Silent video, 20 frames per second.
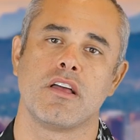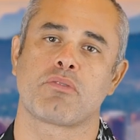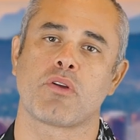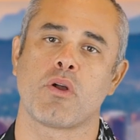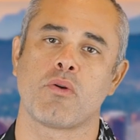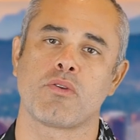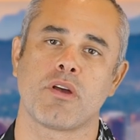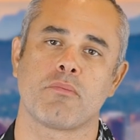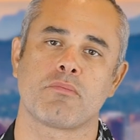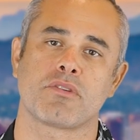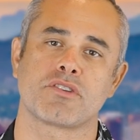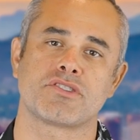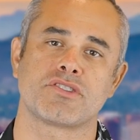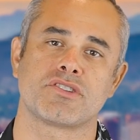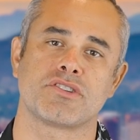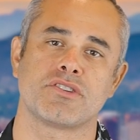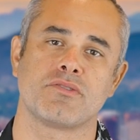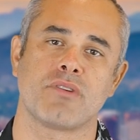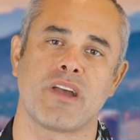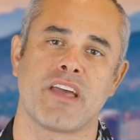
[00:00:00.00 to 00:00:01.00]
pro number
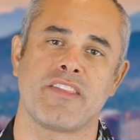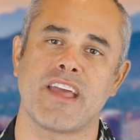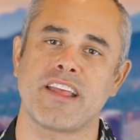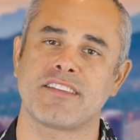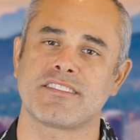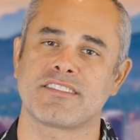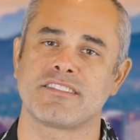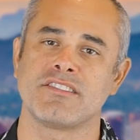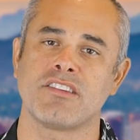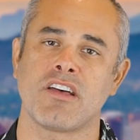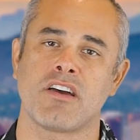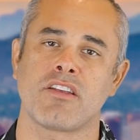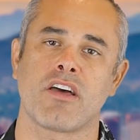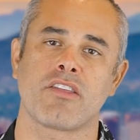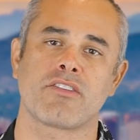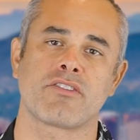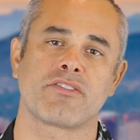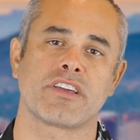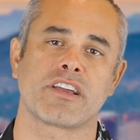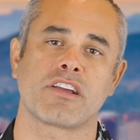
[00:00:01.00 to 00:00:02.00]
two, and that's none
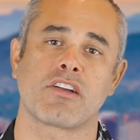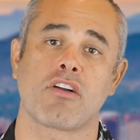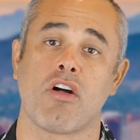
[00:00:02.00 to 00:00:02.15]
other than